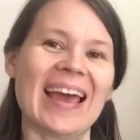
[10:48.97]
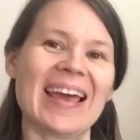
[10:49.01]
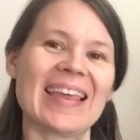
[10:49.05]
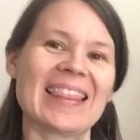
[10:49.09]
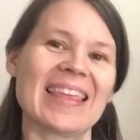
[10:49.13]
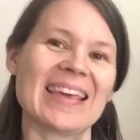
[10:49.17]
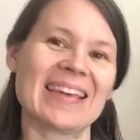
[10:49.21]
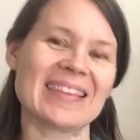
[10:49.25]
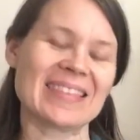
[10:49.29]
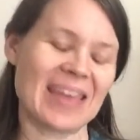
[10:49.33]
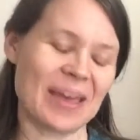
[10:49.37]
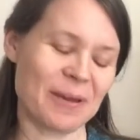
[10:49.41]
I
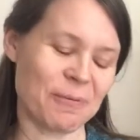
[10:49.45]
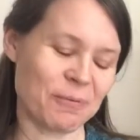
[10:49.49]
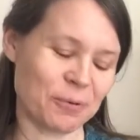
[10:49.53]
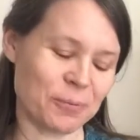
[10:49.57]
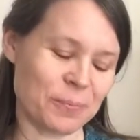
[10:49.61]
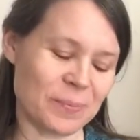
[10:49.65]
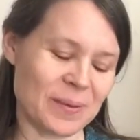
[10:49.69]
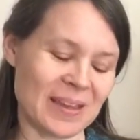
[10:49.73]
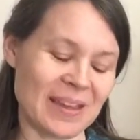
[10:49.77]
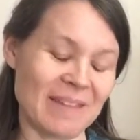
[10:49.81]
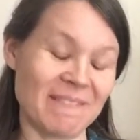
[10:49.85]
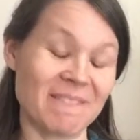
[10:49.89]
think they will
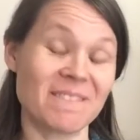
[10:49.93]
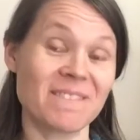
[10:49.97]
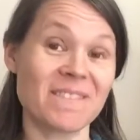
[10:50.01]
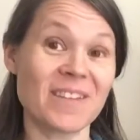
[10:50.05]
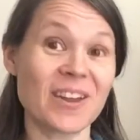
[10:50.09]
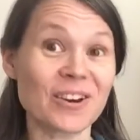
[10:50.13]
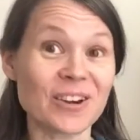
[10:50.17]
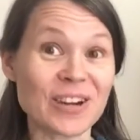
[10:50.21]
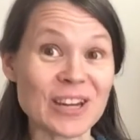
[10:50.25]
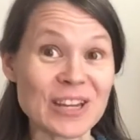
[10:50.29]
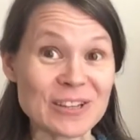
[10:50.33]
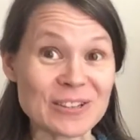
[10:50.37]
be
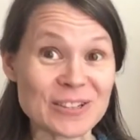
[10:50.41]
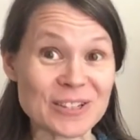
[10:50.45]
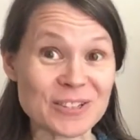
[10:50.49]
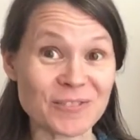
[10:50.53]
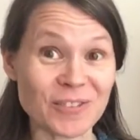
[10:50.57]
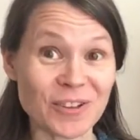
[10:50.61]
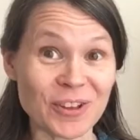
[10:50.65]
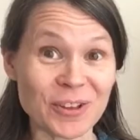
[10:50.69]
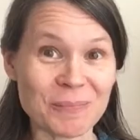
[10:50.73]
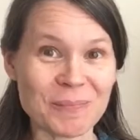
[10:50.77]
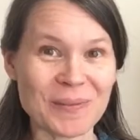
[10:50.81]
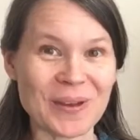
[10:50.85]
very
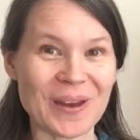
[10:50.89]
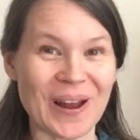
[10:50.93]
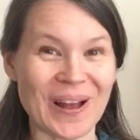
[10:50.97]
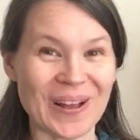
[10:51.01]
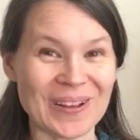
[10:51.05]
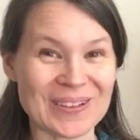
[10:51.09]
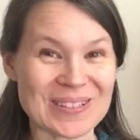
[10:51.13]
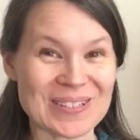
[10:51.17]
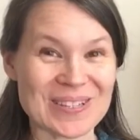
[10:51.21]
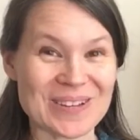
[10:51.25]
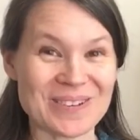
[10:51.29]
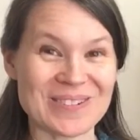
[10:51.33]
useful but
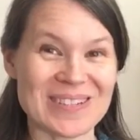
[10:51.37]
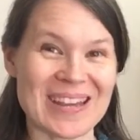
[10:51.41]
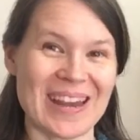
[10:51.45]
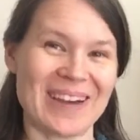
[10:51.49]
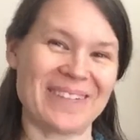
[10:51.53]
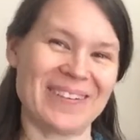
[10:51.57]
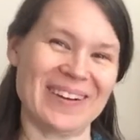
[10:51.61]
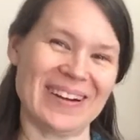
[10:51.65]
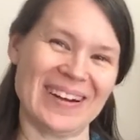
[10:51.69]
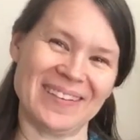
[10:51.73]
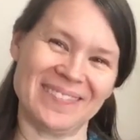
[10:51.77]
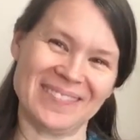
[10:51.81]
also
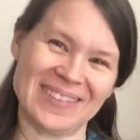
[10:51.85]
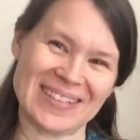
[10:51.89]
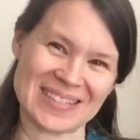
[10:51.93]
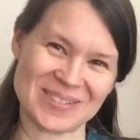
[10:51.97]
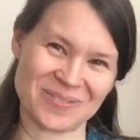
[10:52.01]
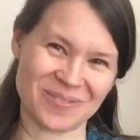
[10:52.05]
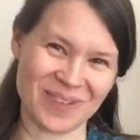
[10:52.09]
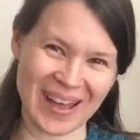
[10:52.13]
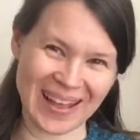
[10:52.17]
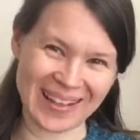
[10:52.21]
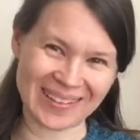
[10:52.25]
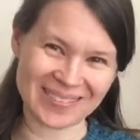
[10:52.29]
decorative
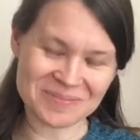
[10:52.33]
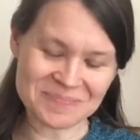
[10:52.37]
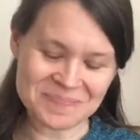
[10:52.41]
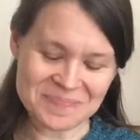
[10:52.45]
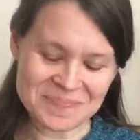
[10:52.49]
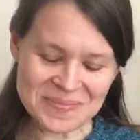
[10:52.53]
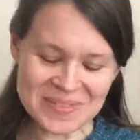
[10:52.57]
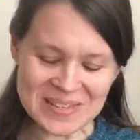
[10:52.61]
as well.